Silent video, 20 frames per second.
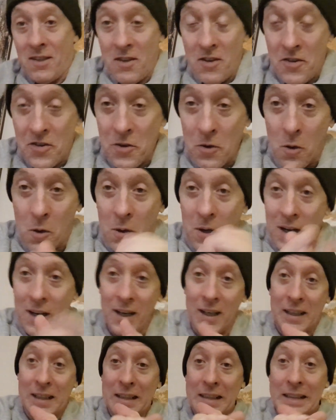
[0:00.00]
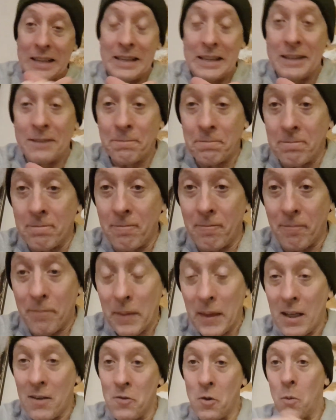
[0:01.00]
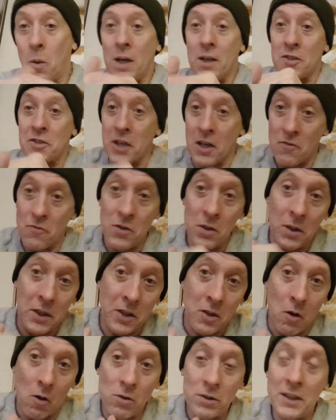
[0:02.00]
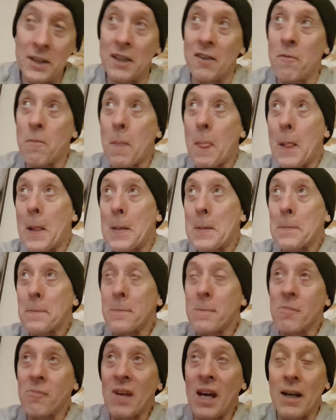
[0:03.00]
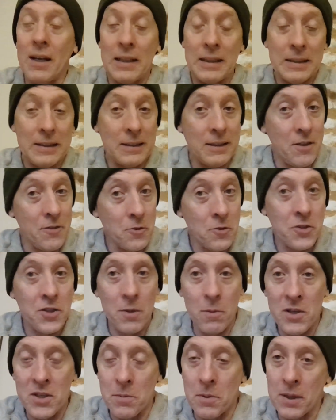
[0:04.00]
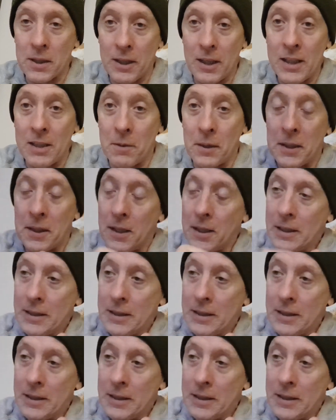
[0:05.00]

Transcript: So, the weather's getting really cold here. No two ways about it. Anyway,